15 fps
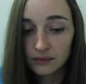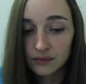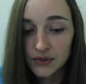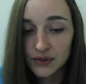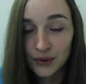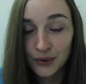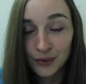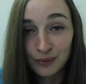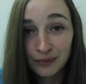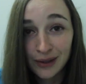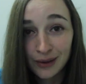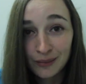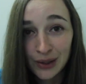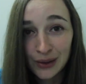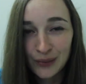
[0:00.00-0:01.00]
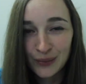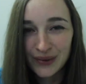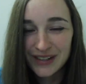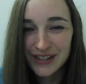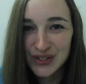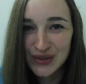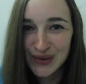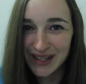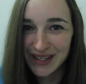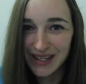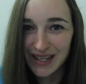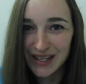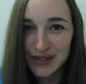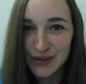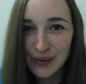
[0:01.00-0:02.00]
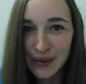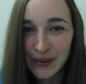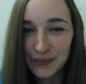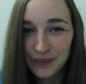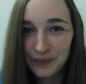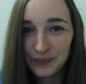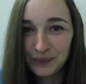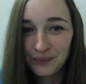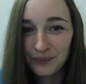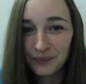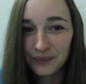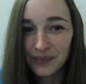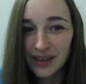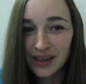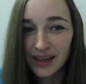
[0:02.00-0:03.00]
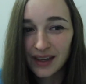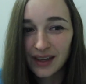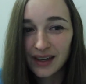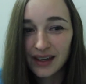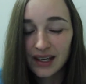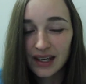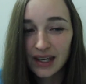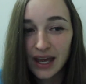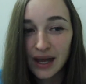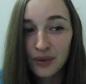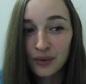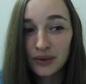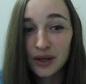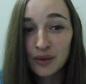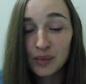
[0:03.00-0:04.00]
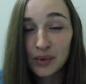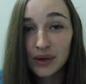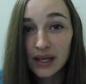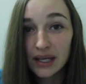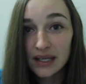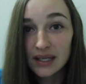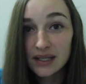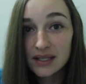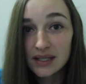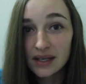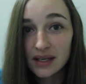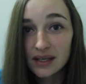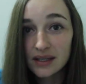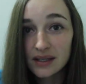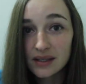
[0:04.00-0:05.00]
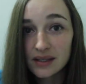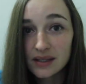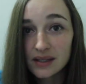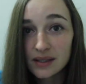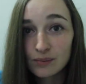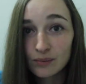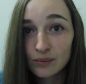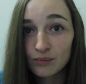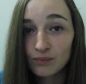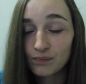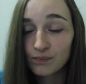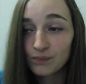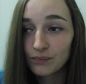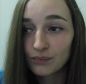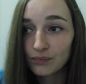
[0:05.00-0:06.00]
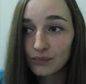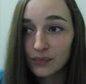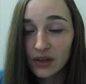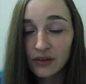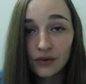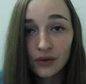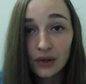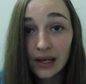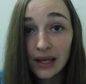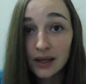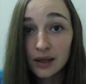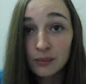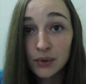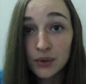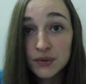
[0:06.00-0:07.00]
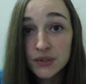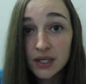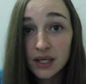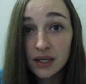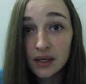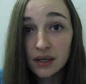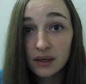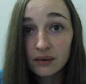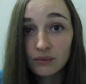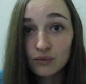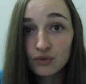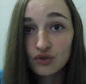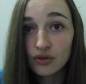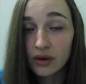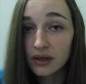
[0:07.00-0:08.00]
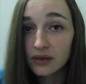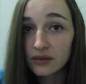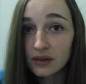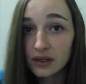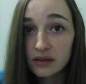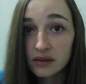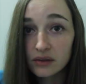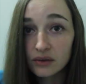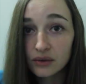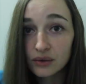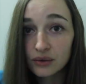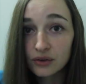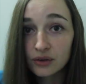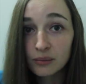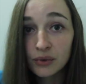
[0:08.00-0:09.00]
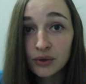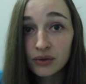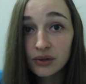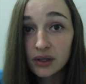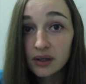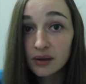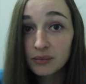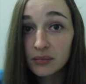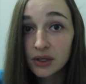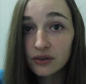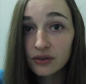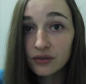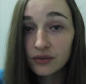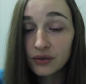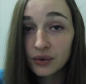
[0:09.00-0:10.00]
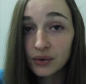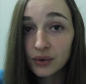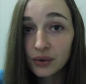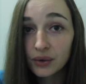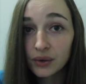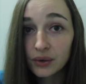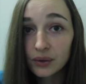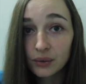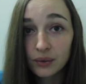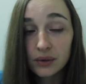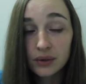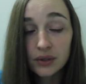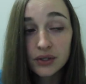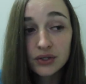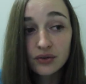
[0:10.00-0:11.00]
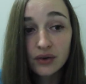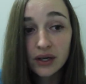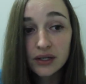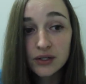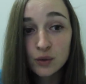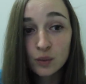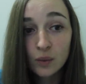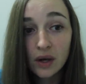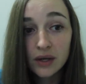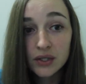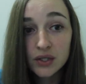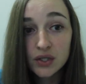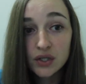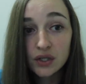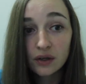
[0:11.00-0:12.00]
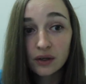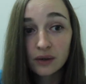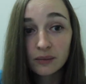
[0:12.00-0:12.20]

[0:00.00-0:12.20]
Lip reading: So maybe you want to try that as well. Now, number 8 is, if you like music, try to listen to some music that makes you feel good, or try to watch,